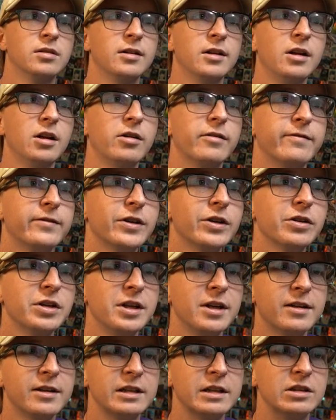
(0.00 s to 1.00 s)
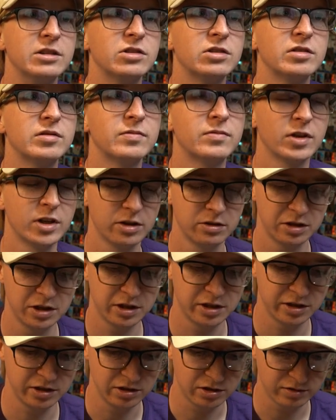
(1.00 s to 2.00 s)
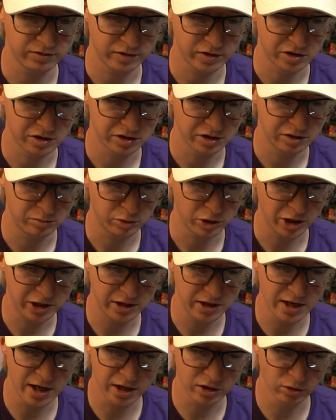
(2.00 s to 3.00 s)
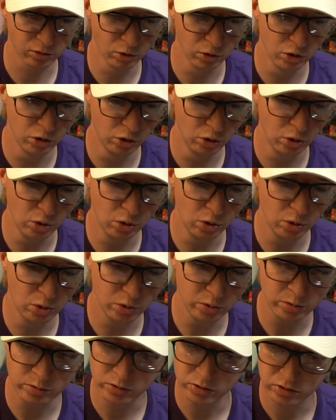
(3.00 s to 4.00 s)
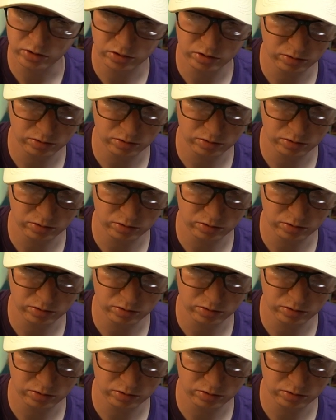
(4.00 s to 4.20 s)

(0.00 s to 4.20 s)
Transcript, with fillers: Oh, very nice. Very nice, Farley. Brian De La Cruz,